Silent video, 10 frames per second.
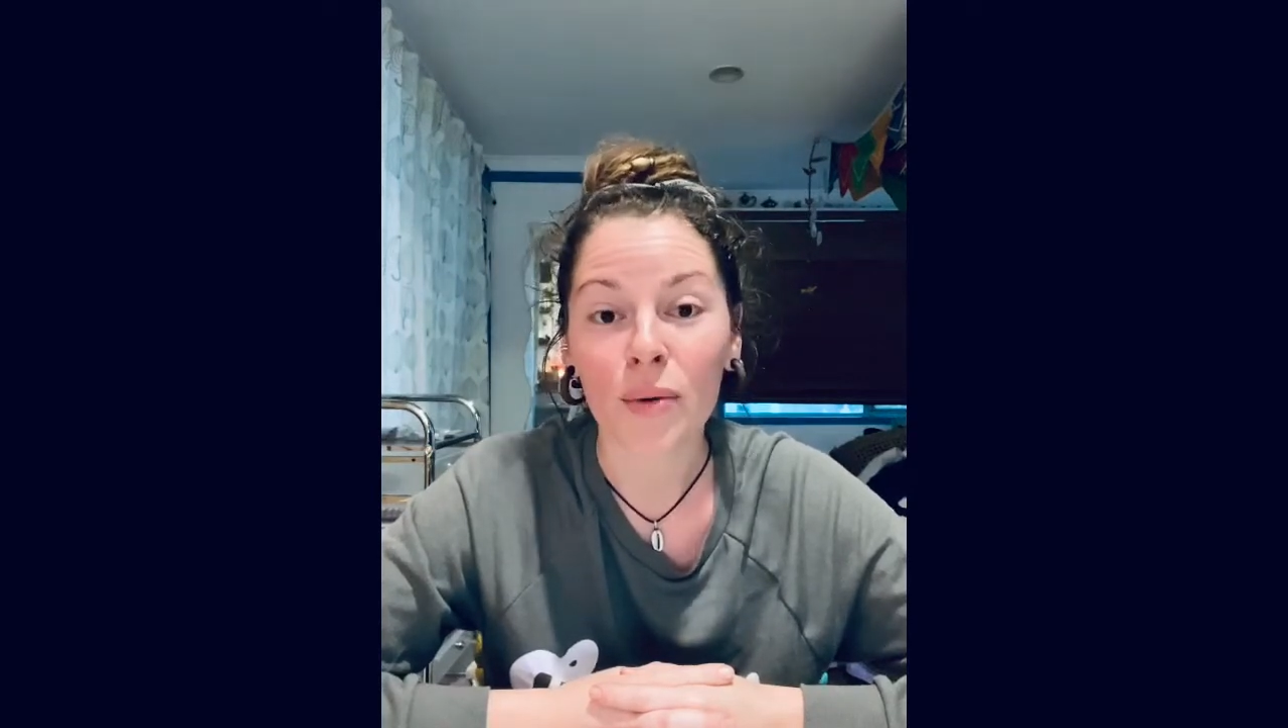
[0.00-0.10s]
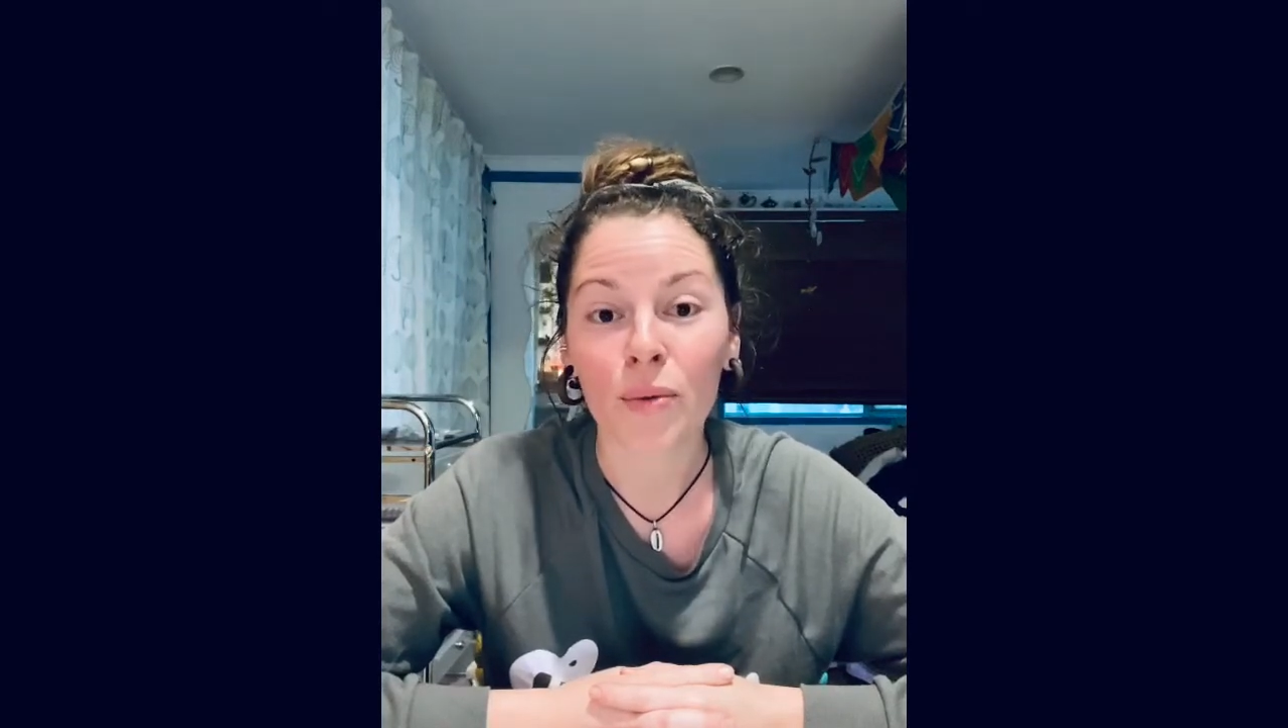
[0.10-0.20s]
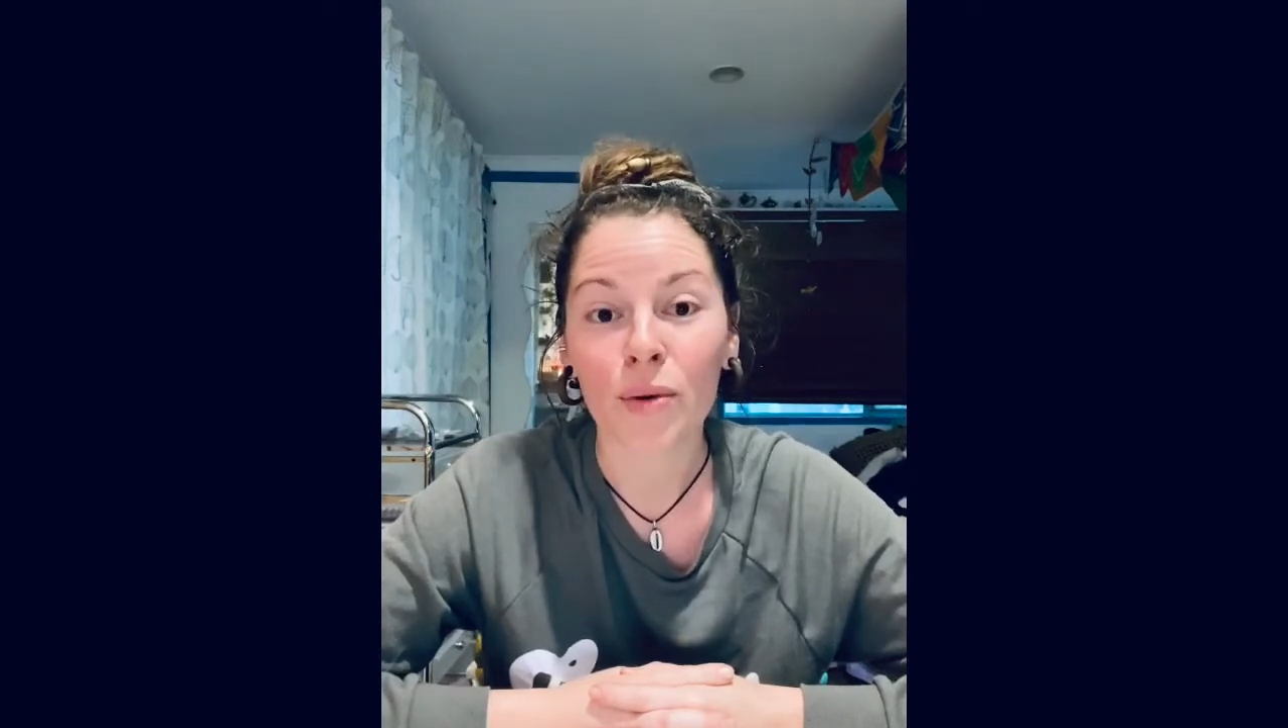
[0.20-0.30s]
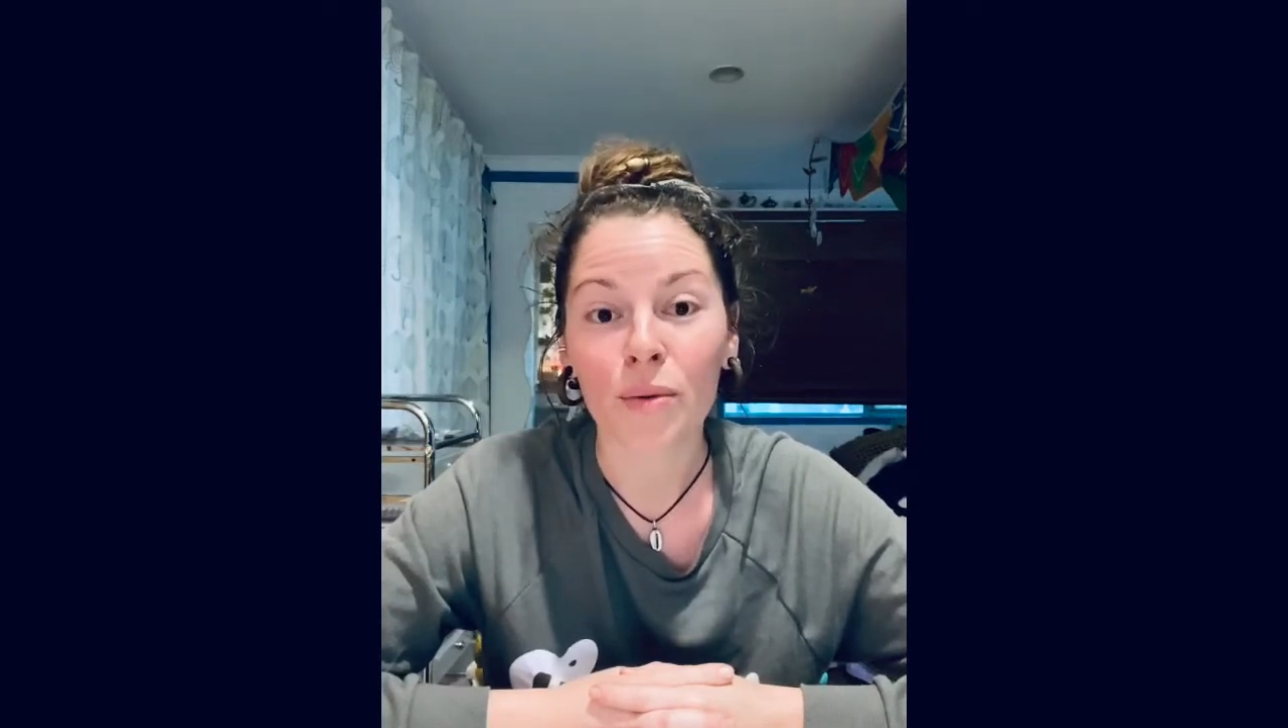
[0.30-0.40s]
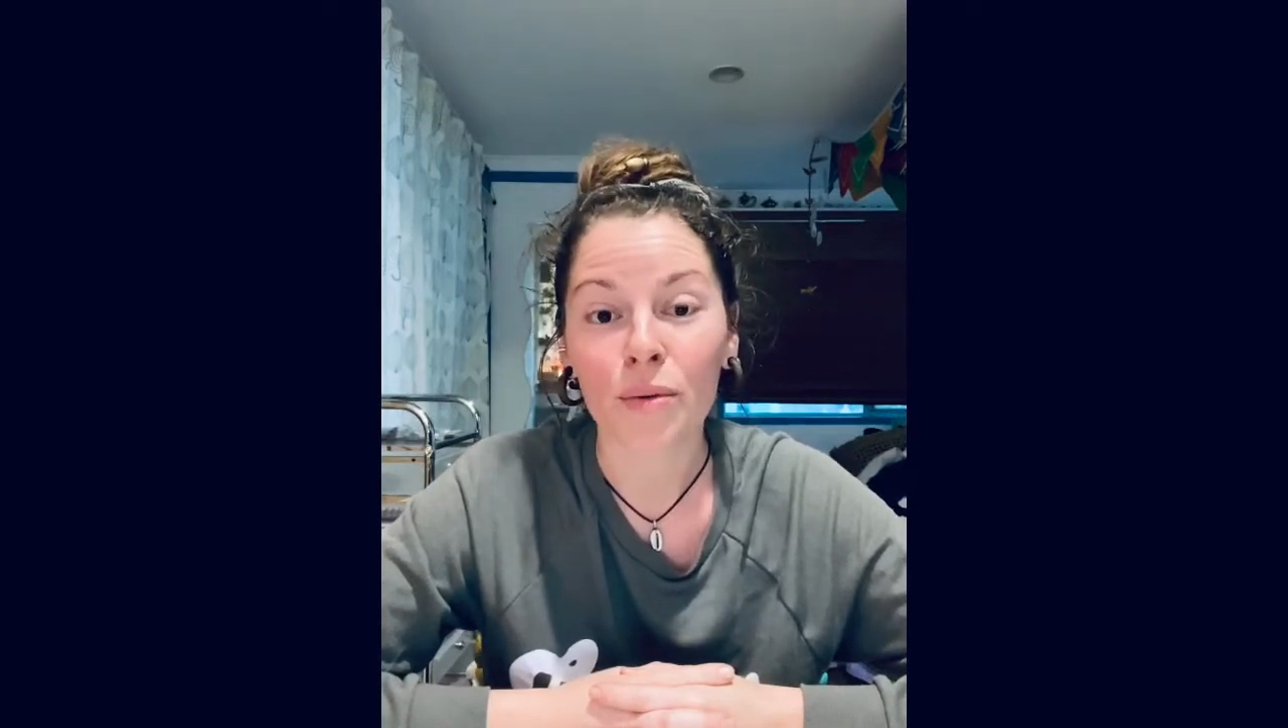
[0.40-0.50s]

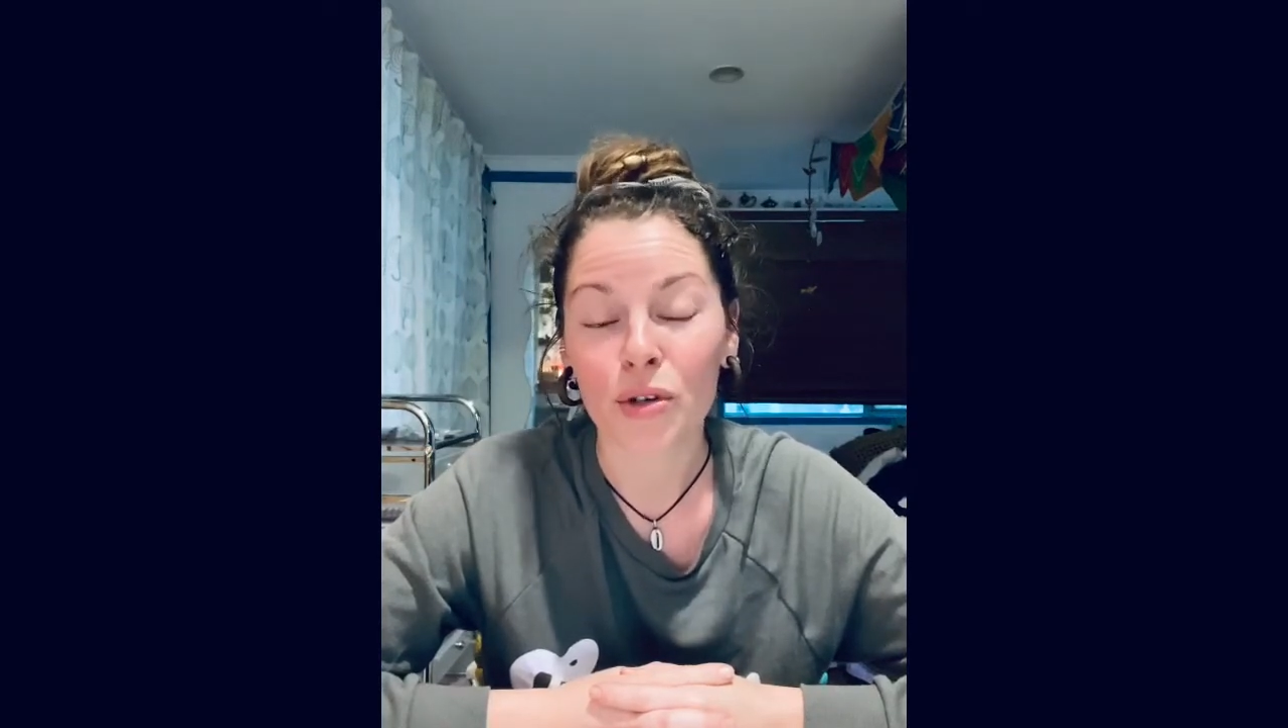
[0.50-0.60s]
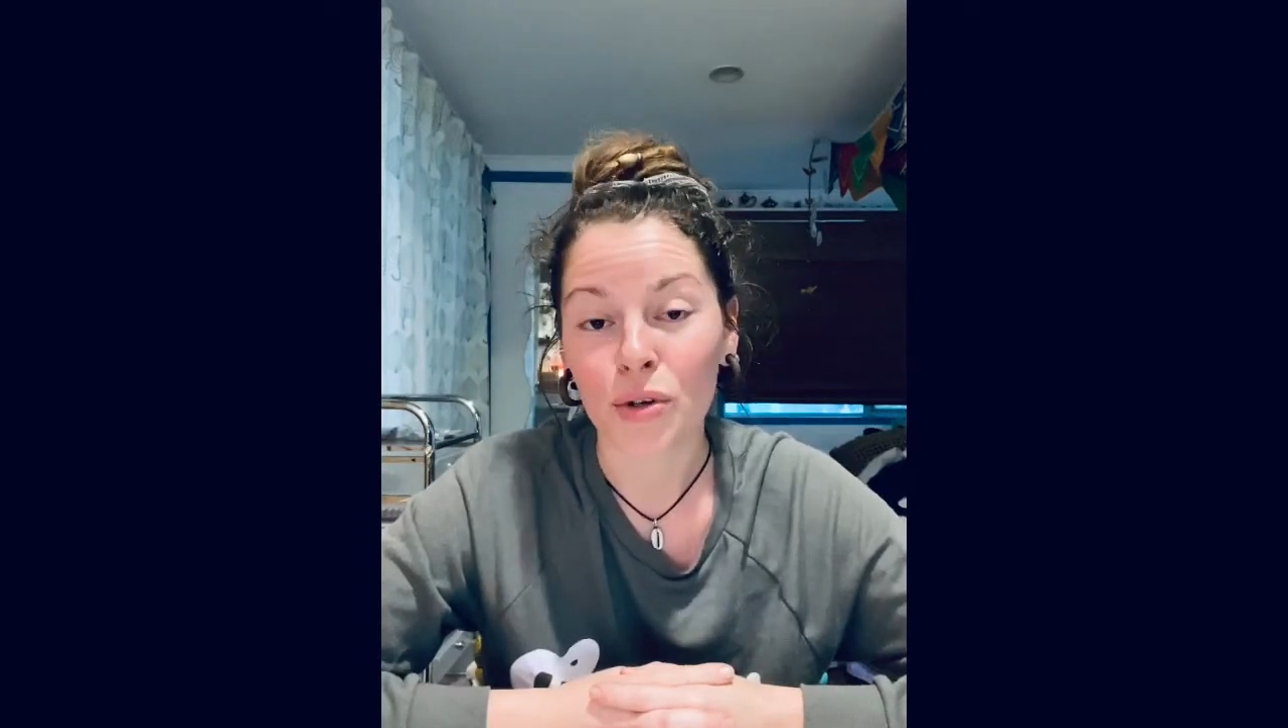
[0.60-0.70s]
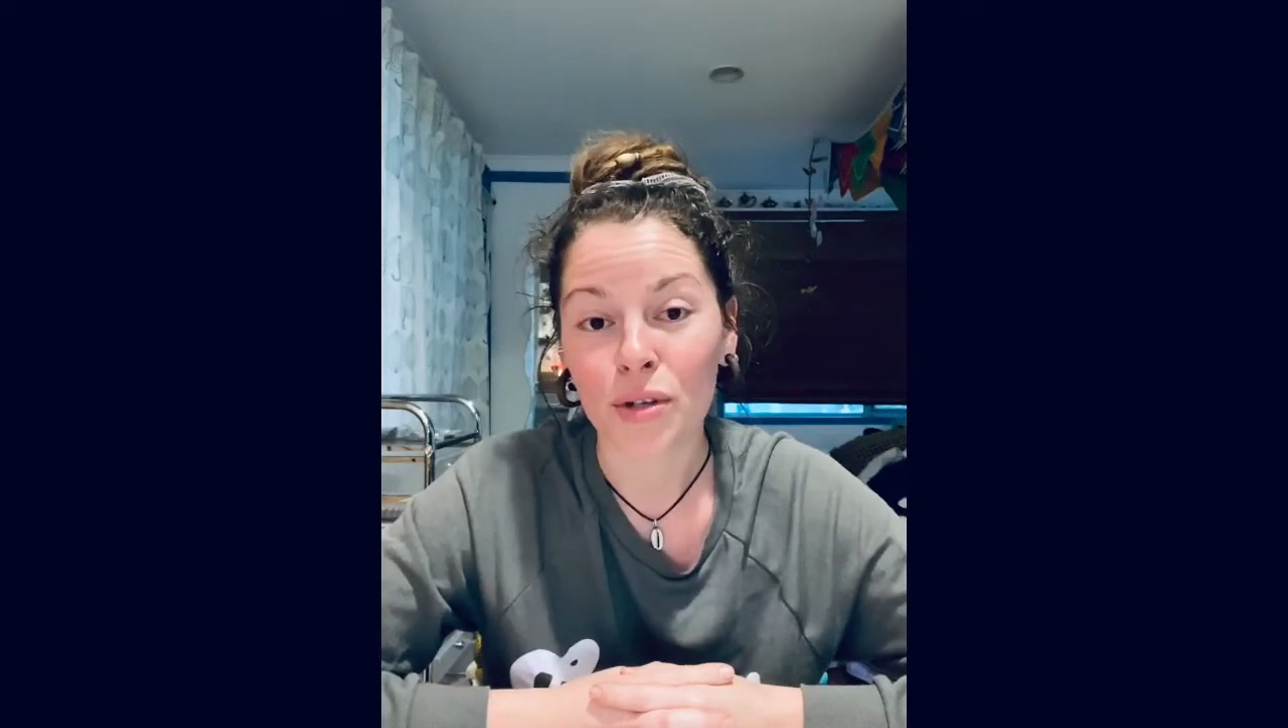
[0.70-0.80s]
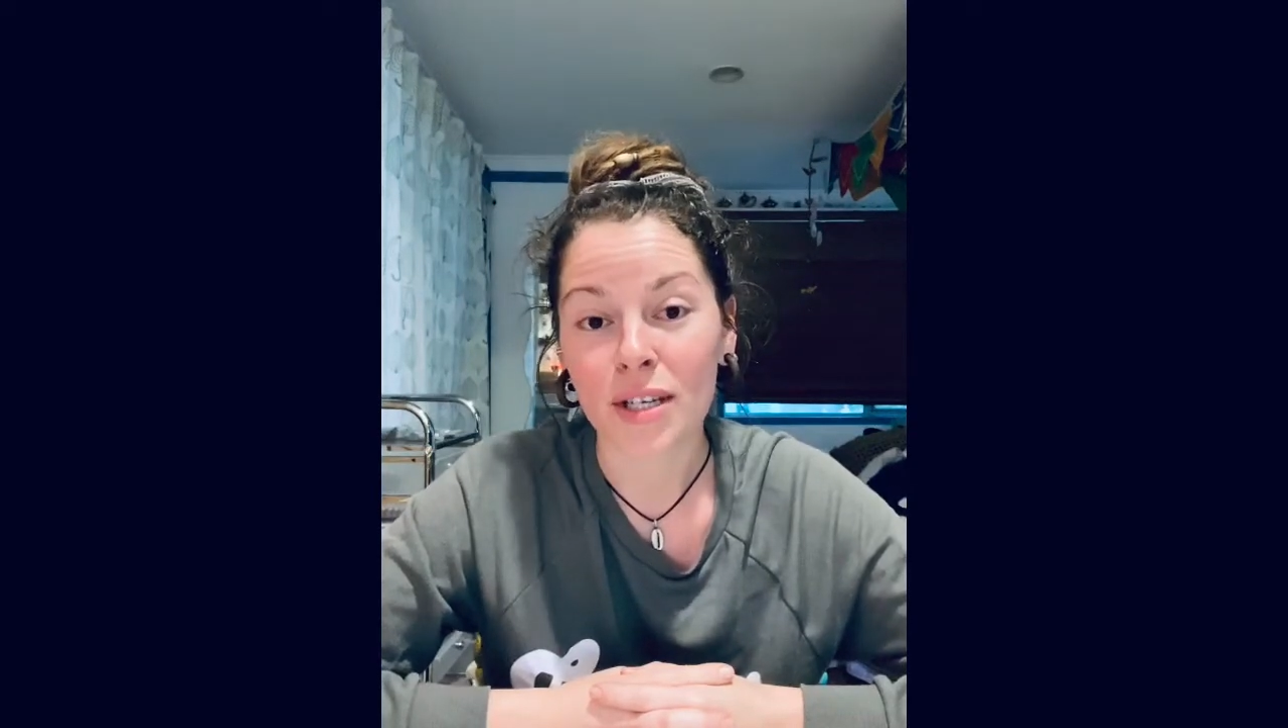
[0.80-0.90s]
will choose a